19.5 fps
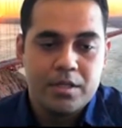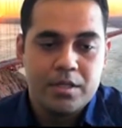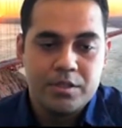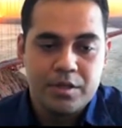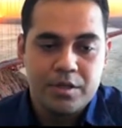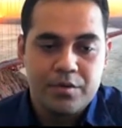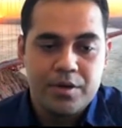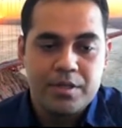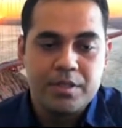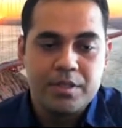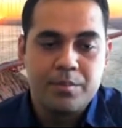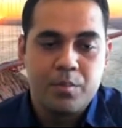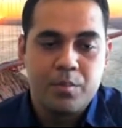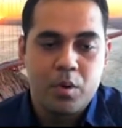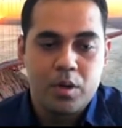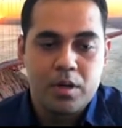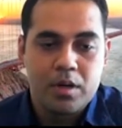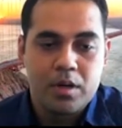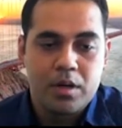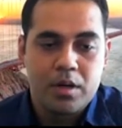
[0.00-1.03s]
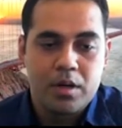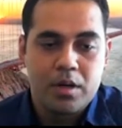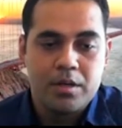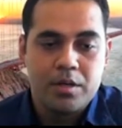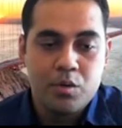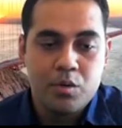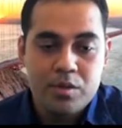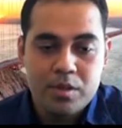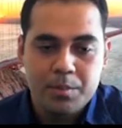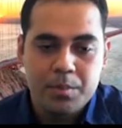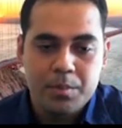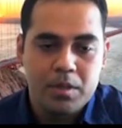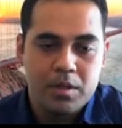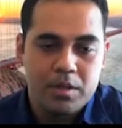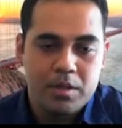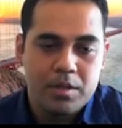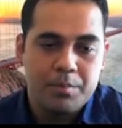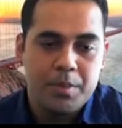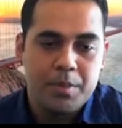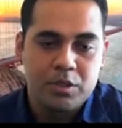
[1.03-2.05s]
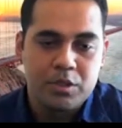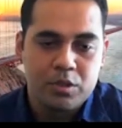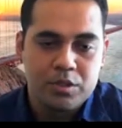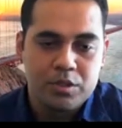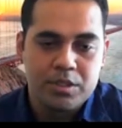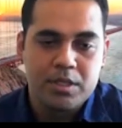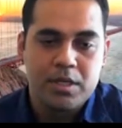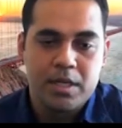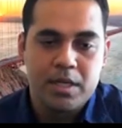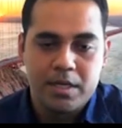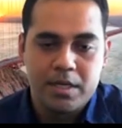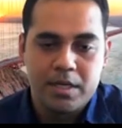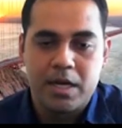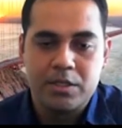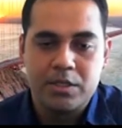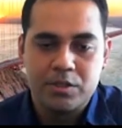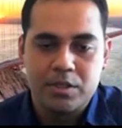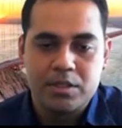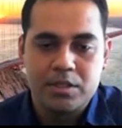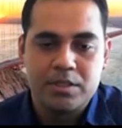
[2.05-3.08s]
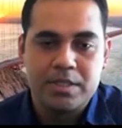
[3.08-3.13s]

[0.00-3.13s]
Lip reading: generate the model usable meteorological and hydrological